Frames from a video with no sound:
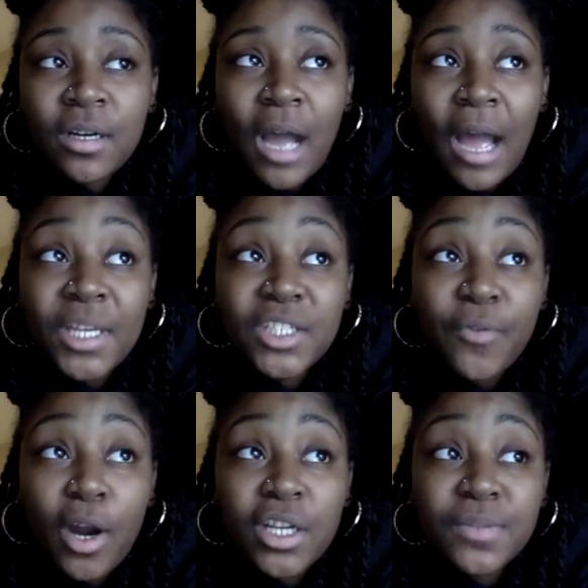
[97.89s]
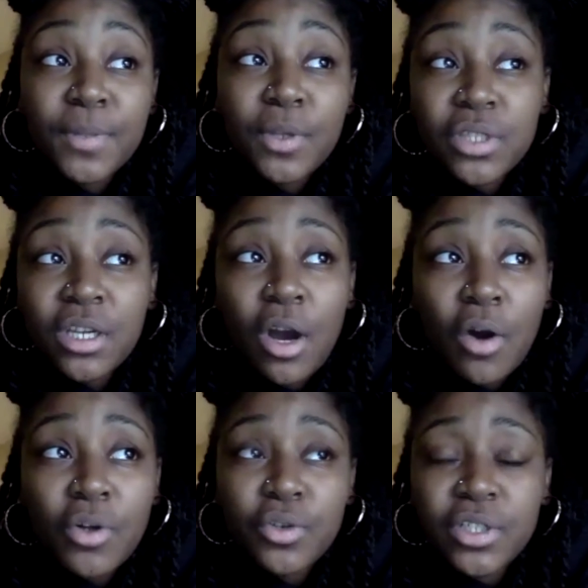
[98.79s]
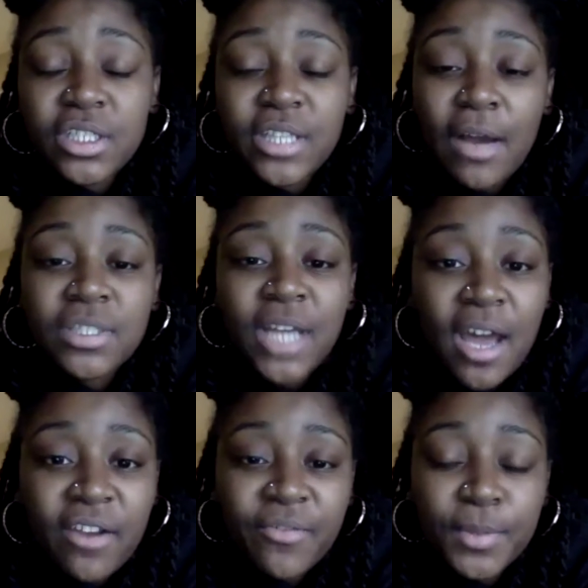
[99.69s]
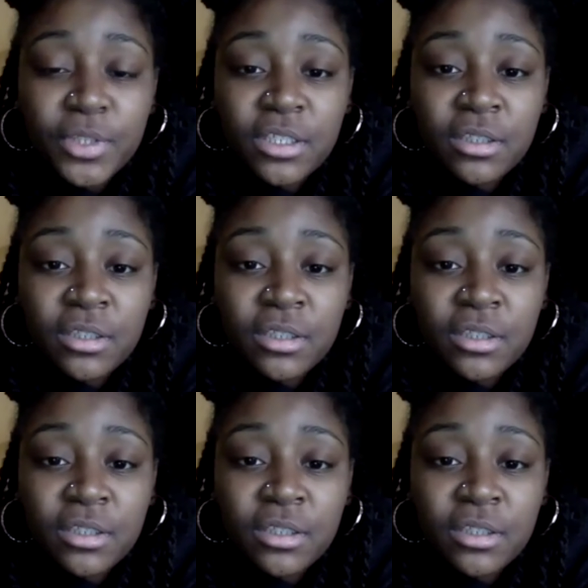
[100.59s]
mean, as far as music goes, or just outside of music?